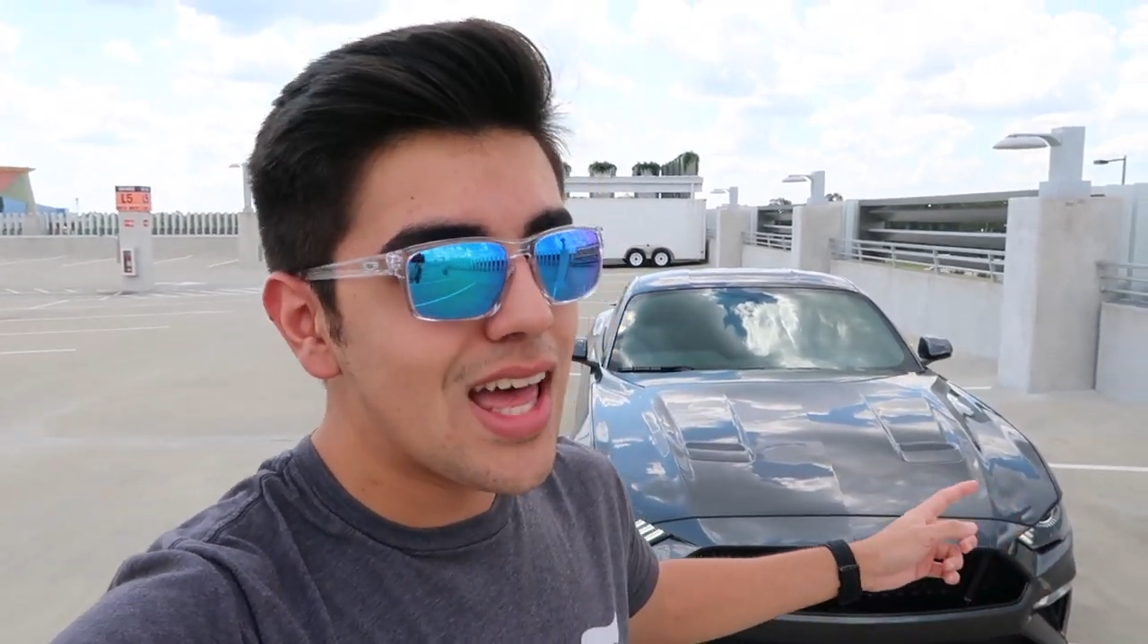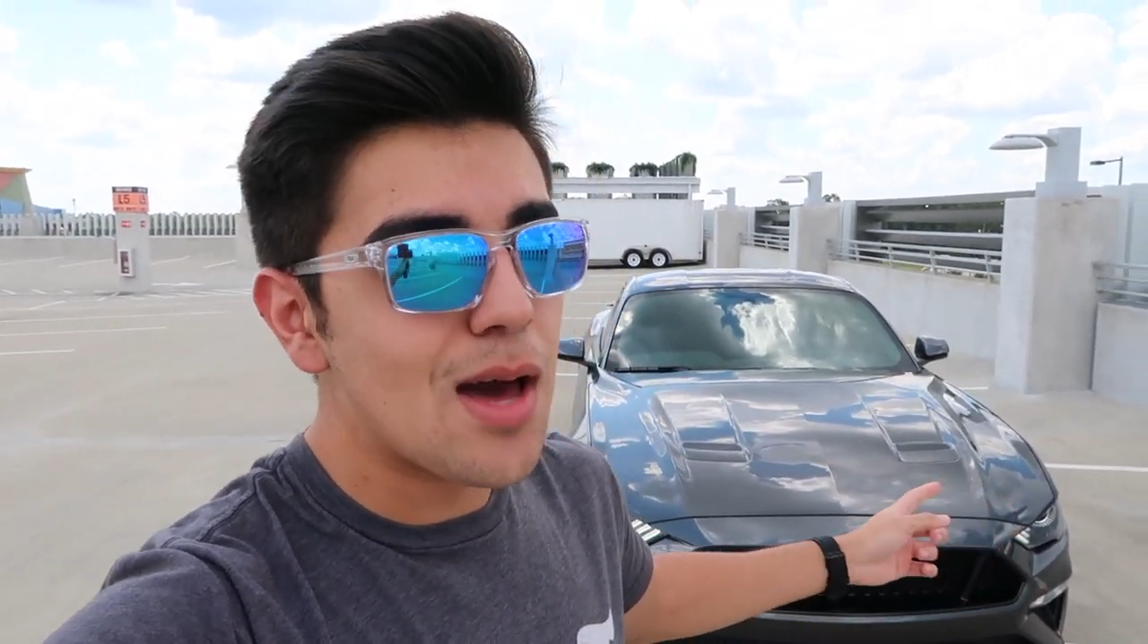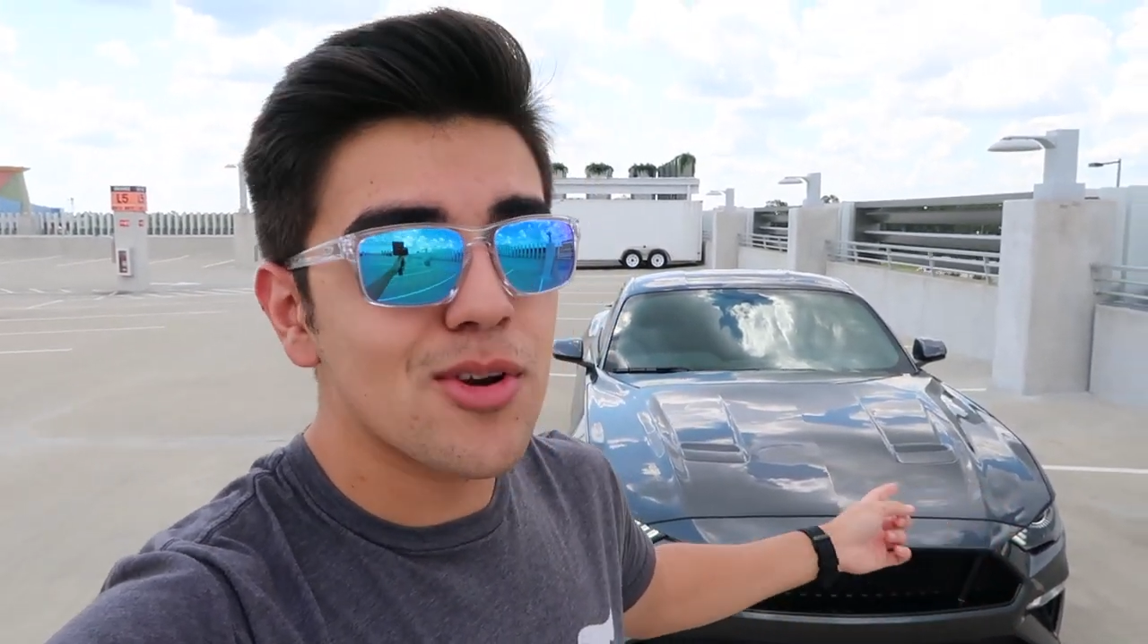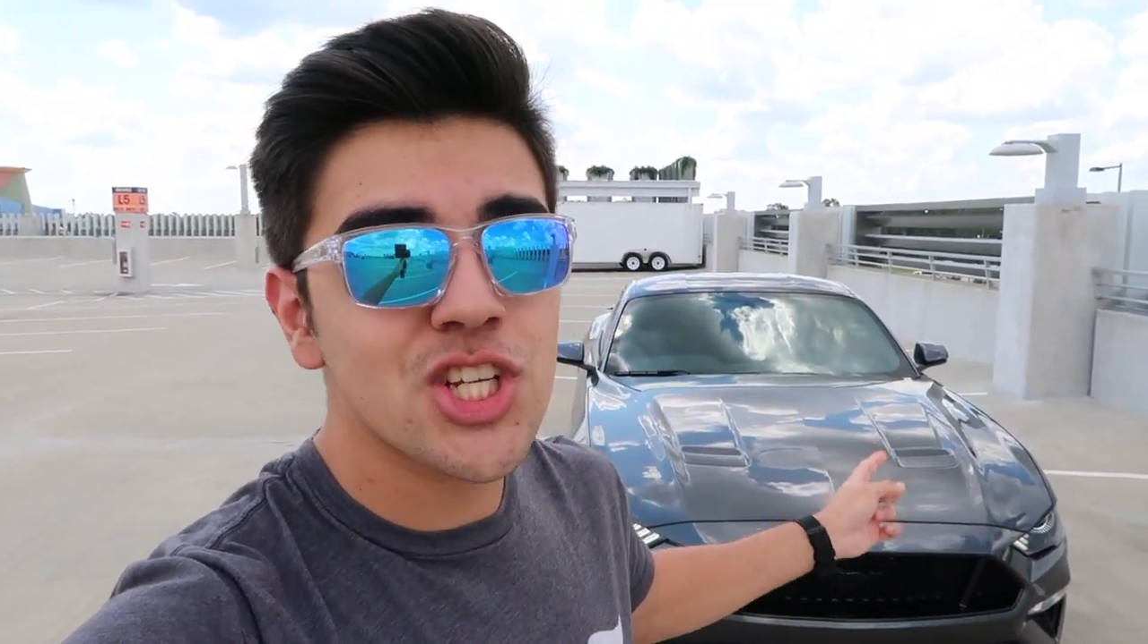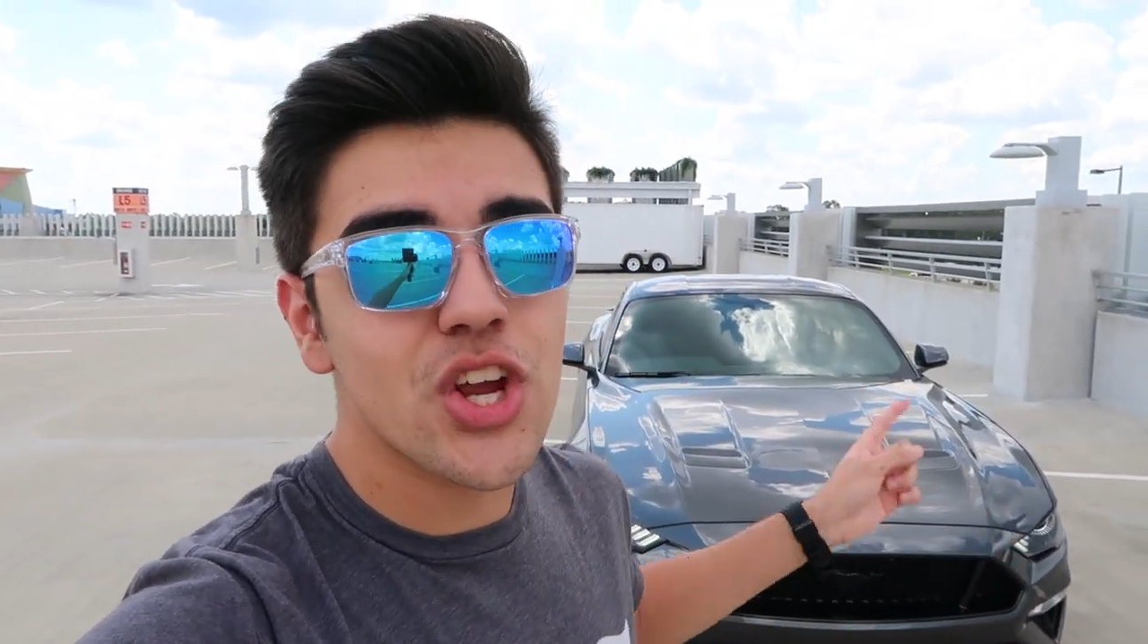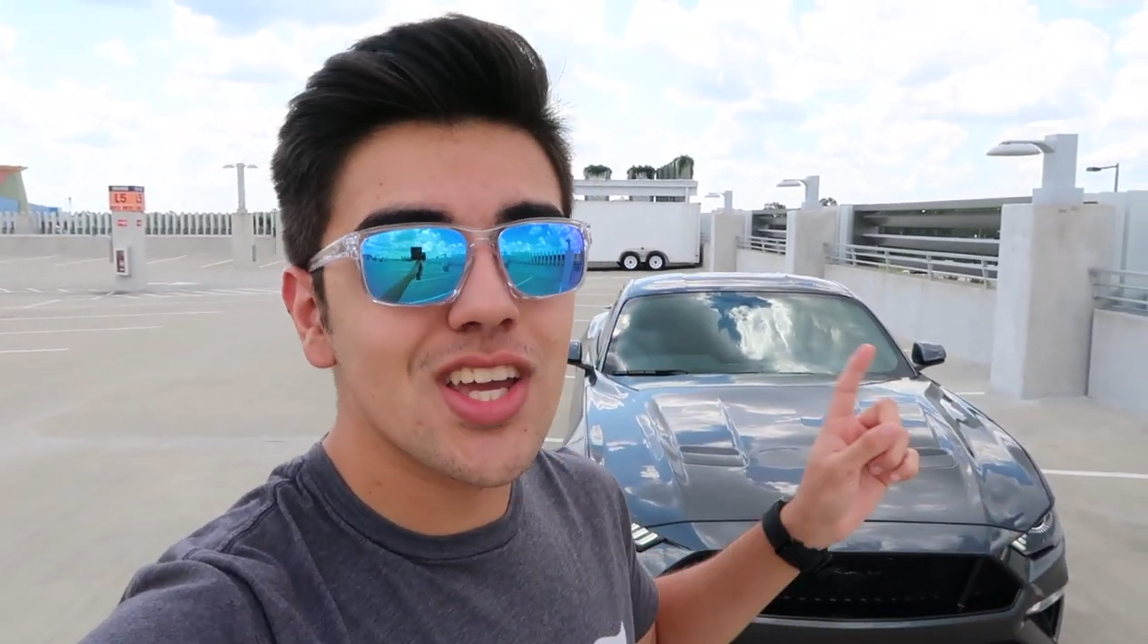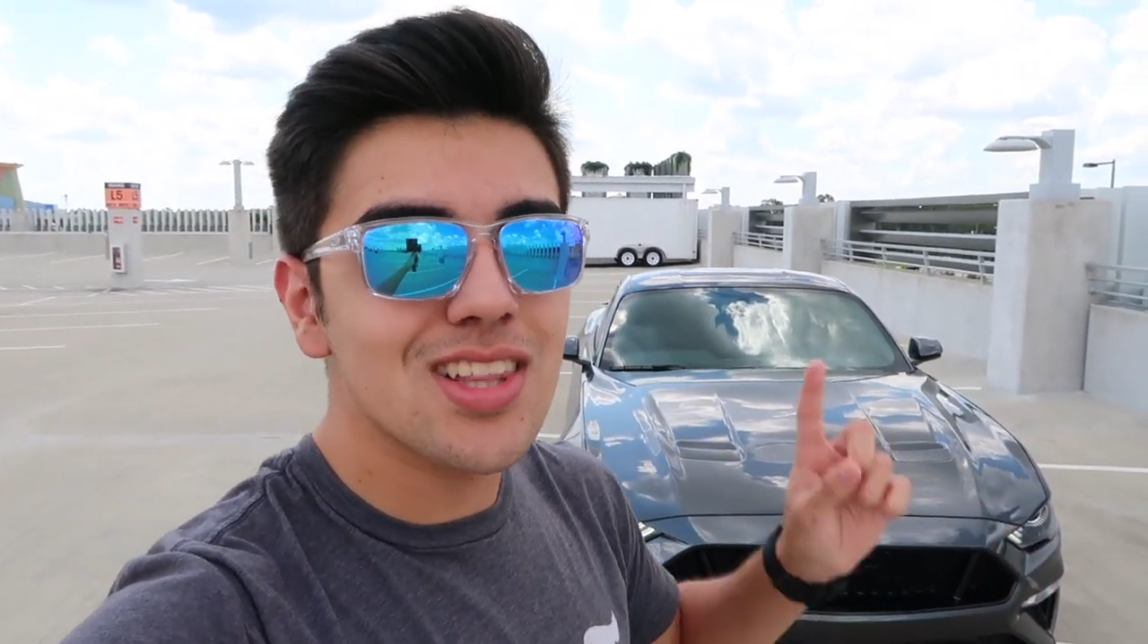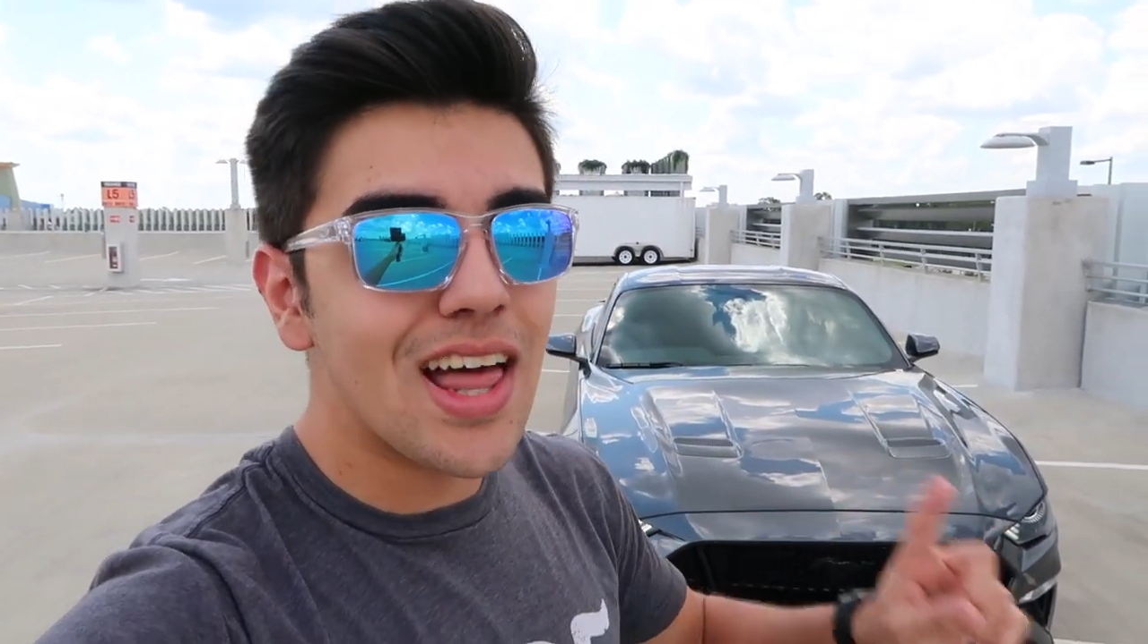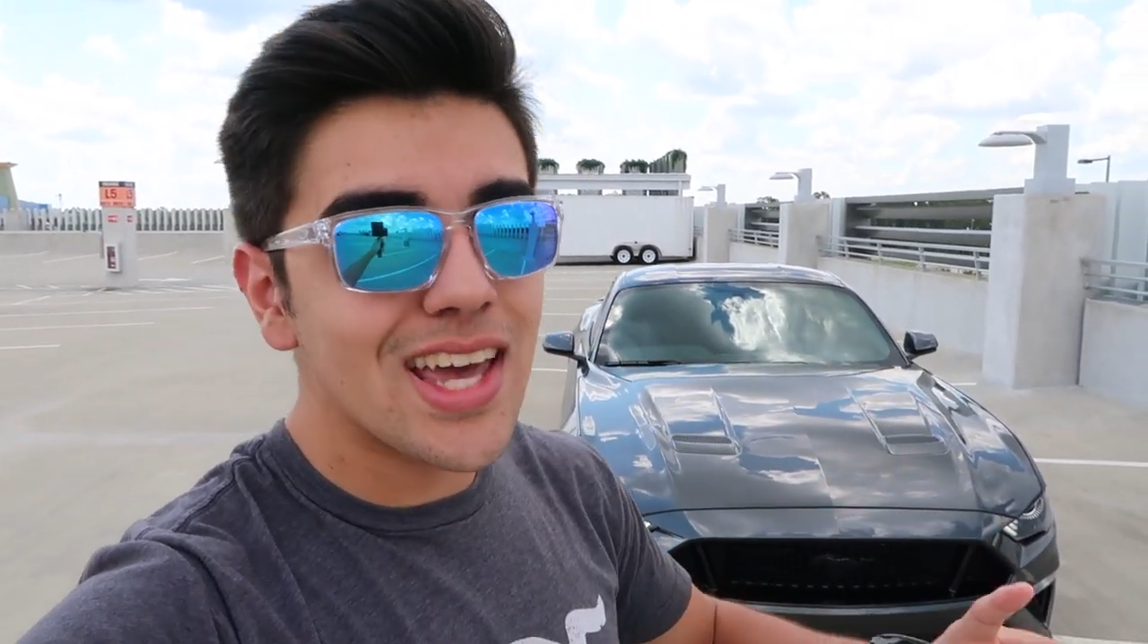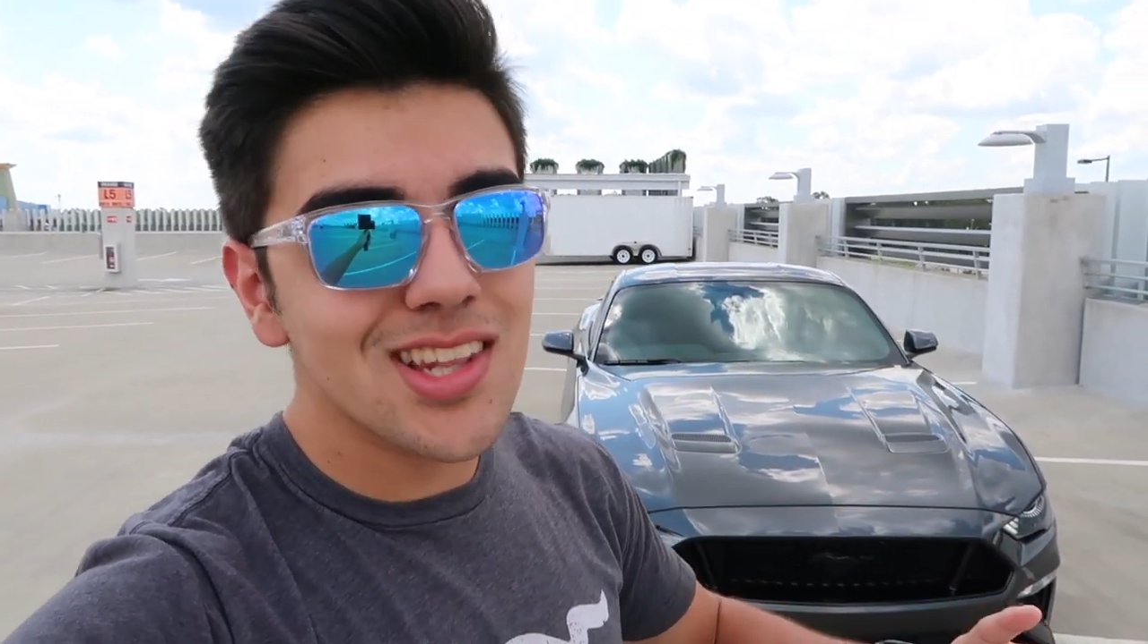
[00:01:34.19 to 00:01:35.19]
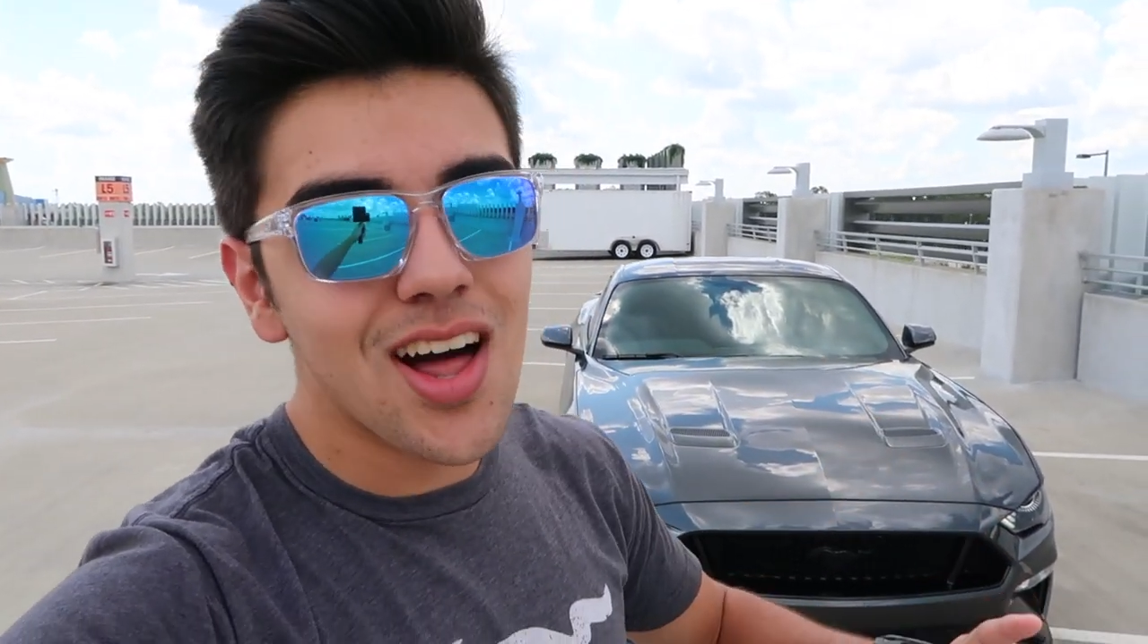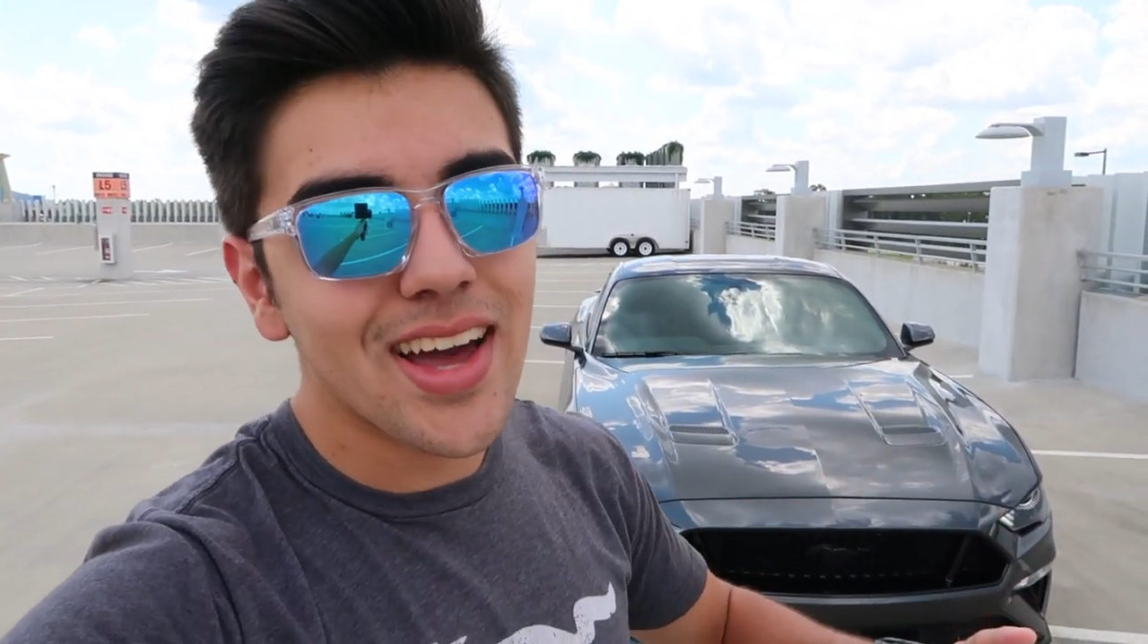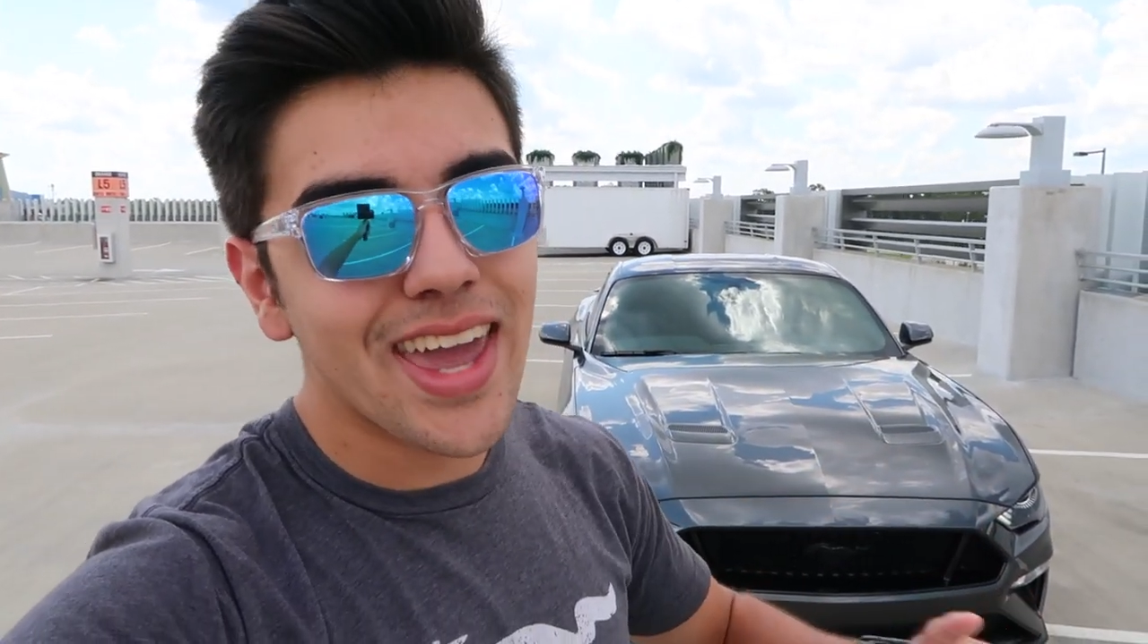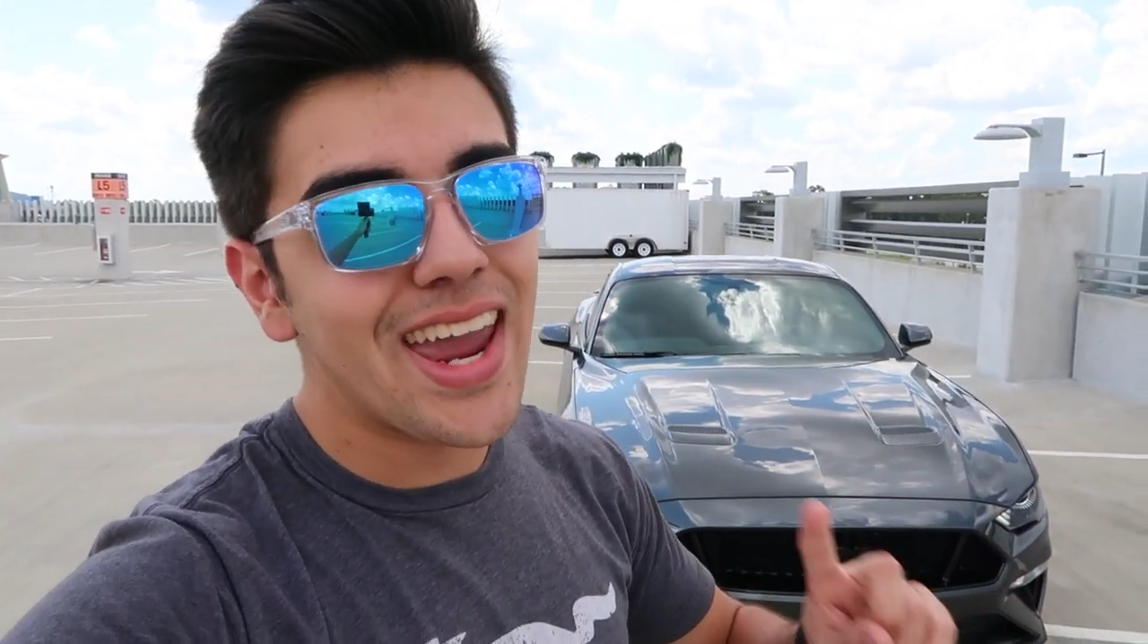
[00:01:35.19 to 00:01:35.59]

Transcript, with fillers: I'm gonna show you Line Lock